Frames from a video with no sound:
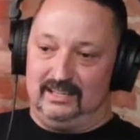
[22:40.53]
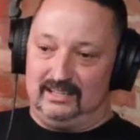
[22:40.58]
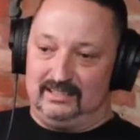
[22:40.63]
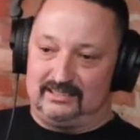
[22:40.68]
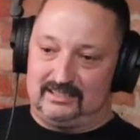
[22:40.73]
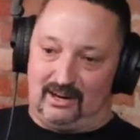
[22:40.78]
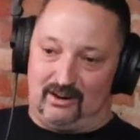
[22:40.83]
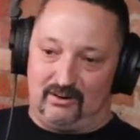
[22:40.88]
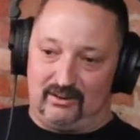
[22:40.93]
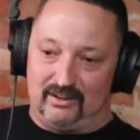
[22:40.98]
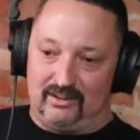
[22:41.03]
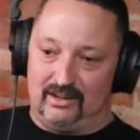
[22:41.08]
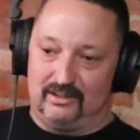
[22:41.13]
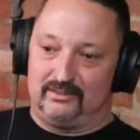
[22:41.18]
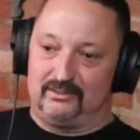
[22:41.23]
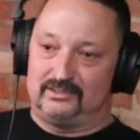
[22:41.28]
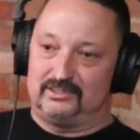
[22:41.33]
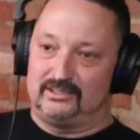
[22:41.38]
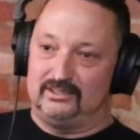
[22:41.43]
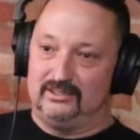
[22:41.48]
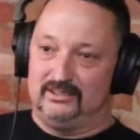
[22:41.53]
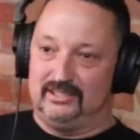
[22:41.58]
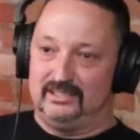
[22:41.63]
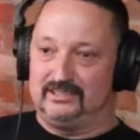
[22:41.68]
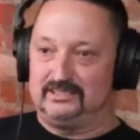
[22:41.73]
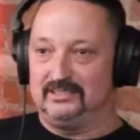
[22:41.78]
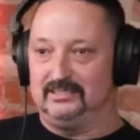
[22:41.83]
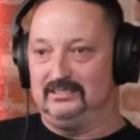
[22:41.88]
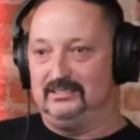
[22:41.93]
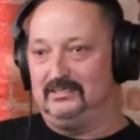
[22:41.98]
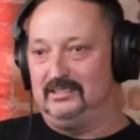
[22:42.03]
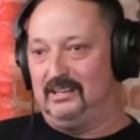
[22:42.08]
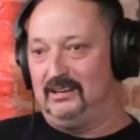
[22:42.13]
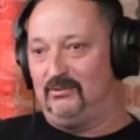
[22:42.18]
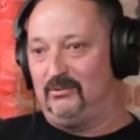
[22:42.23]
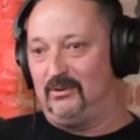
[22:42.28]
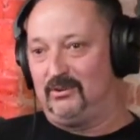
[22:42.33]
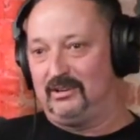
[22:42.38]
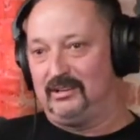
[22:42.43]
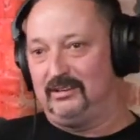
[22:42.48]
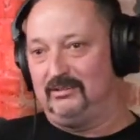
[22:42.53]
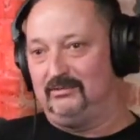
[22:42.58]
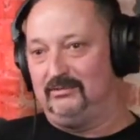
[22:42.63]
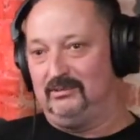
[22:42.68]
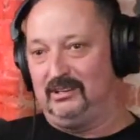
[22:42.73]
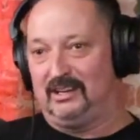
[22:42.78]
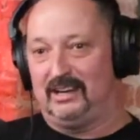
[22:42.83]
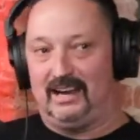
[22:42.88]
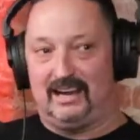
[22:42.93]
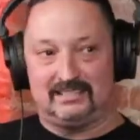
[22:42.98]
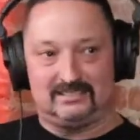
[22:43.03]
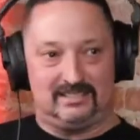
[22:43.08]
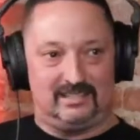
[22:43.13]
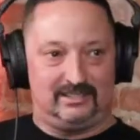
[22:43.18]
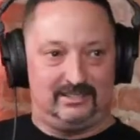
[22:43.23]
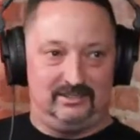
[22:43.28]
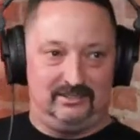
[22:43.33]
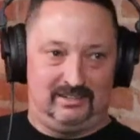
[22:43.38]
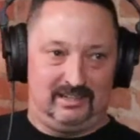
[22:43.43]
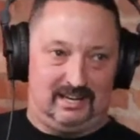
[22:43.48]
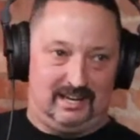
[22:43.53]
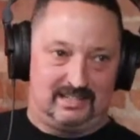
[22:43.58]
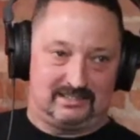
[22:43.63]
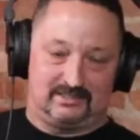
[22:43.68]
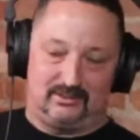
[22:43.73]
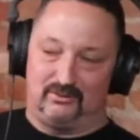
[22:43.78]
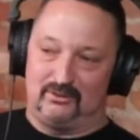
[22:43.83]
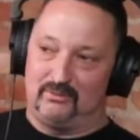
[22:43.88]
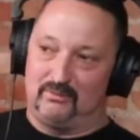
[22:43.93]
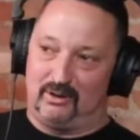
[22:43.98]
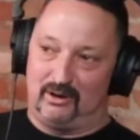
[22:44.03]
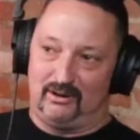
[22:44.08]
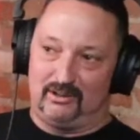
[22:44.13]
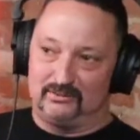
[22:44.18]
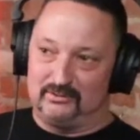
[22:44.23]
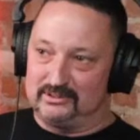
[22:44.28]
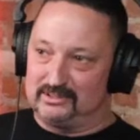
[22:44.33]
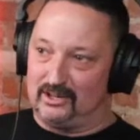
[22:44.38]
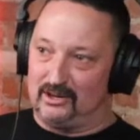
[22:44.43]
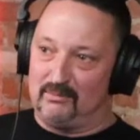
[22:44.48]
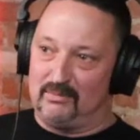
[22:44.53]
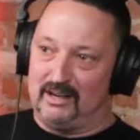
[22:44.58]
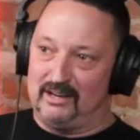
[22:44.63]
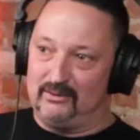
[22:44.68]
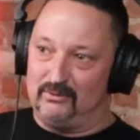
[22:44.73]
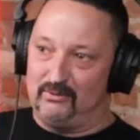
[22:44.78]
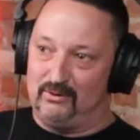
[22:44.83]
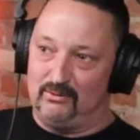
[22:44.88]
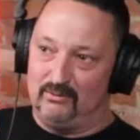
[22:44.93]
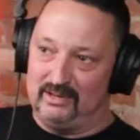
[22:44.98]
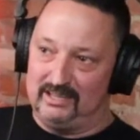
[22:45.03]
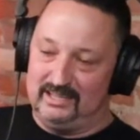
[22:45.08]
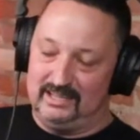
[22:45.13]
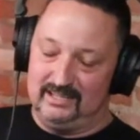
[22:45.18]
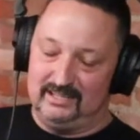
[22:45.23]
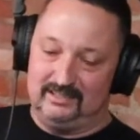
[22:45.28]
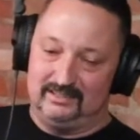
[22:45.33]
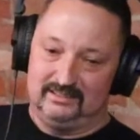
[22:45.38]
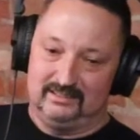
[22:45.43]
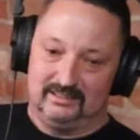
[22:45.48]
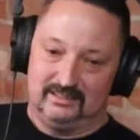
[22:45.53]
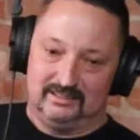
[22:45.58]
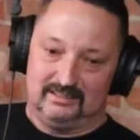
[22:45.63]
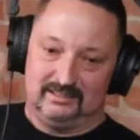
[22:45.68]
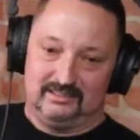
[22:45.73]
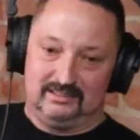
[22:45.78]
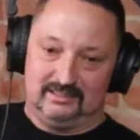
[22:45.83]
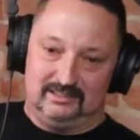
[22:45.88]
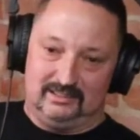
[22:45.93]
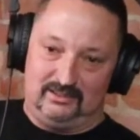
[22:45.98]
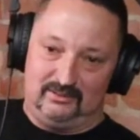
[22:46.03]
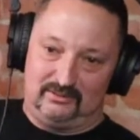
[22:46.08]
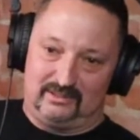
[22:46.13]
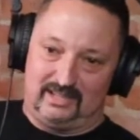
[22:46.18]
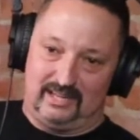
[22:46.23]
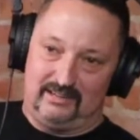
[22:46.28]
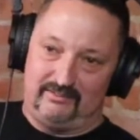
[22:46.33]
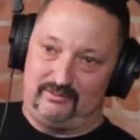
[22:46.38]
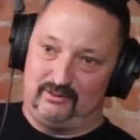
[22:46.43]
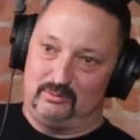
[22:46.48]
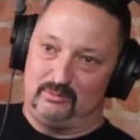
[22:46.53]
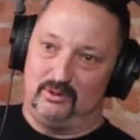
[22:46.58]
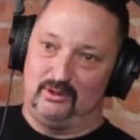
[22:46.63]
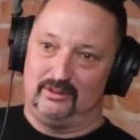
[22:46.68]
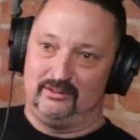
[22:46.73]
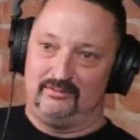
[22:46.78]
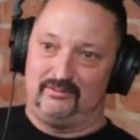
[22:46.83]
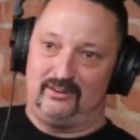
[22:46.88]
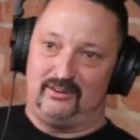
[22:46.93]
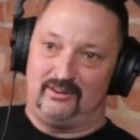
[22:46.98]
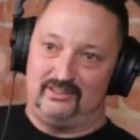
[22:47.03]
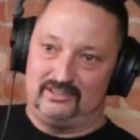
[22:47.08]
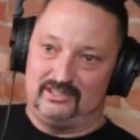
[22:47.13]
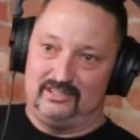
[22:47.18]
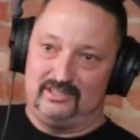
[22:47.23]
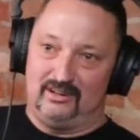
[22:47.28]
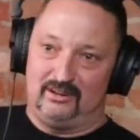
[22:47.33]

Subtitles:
talking to other students and working with guys like you guys on the burns. We're talking about the one we did on Cape Fear Boulevard.